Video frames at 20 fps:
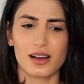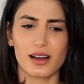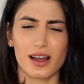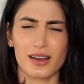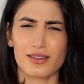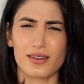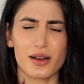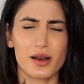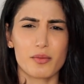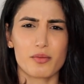
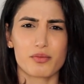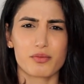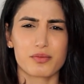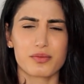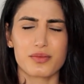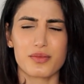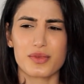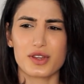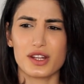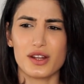I
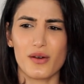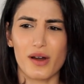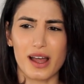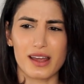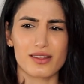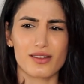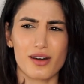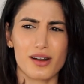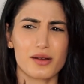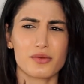
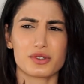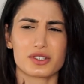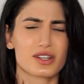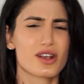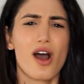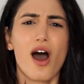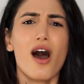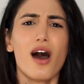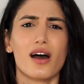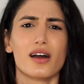thought I was
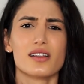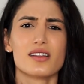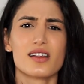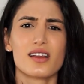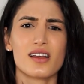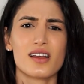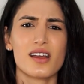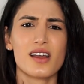gone.